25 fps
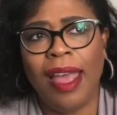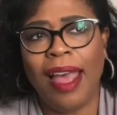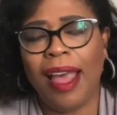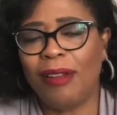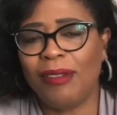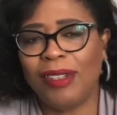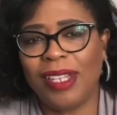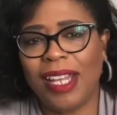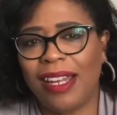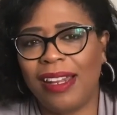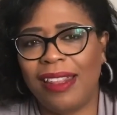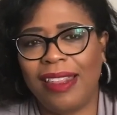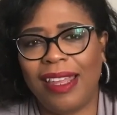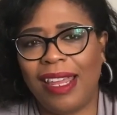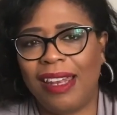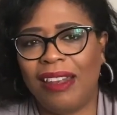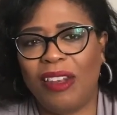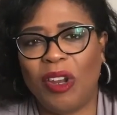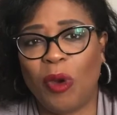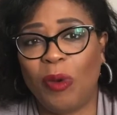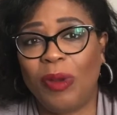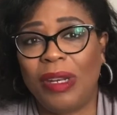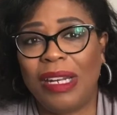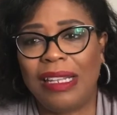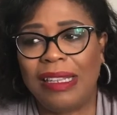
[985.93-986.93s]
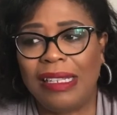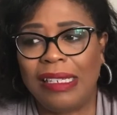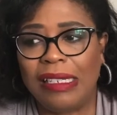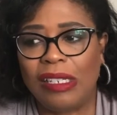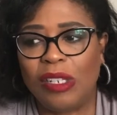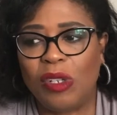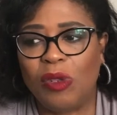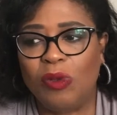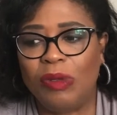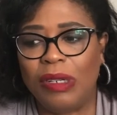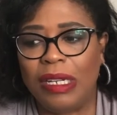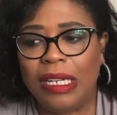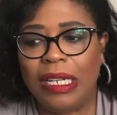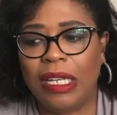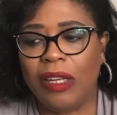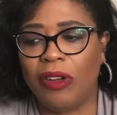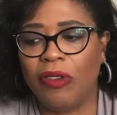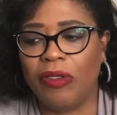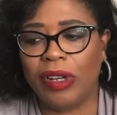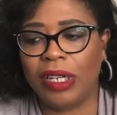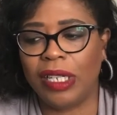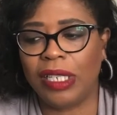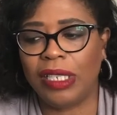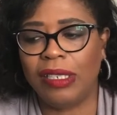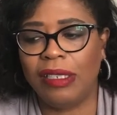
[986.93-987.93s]
Outside of that, no, anything too nitty
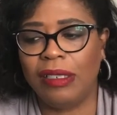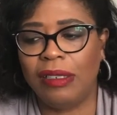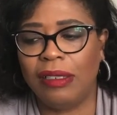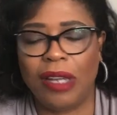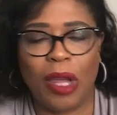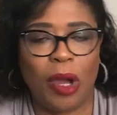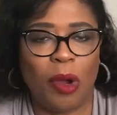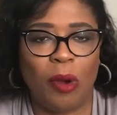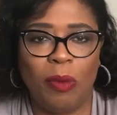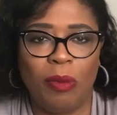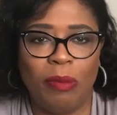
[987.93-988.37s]
gritty, no.